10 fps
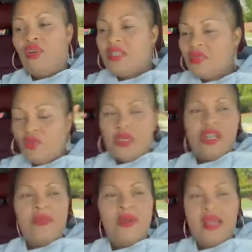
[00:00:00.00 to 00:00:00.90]
Which
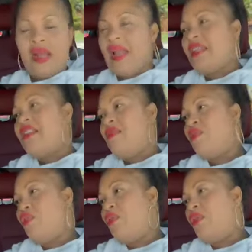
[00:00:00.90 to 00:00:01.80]
American last name
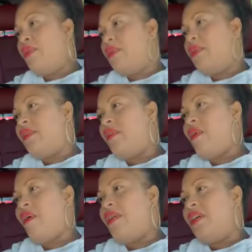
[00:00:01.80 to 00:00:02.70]
do you know?
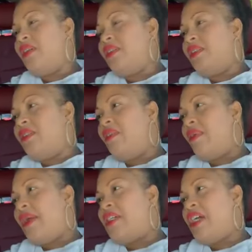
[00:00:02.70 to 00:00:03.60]

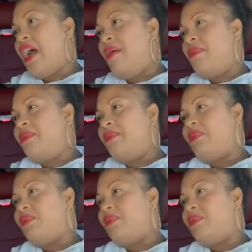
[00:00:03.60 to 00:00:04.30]
Gresham.